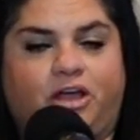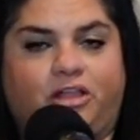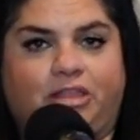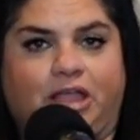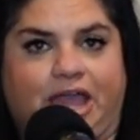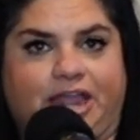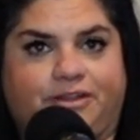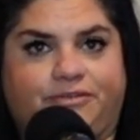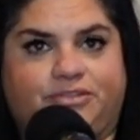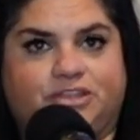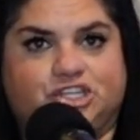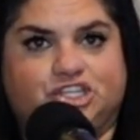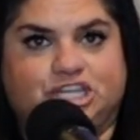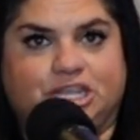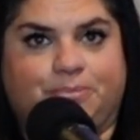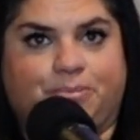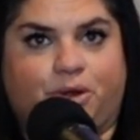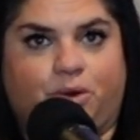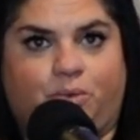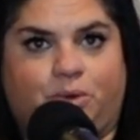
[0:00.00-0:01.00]
A lot of the
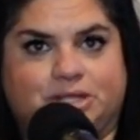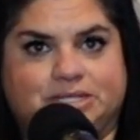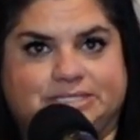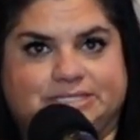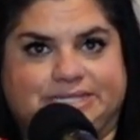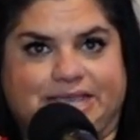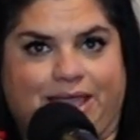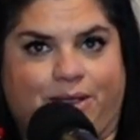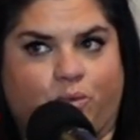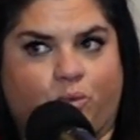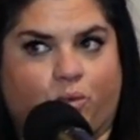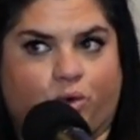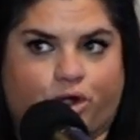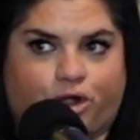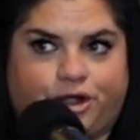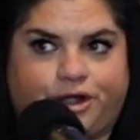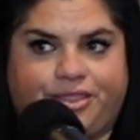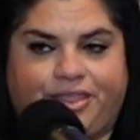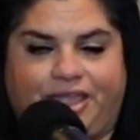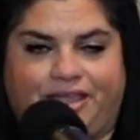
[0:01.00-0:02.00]
cheaper ones that
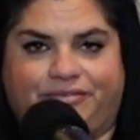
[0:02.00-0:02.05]
were in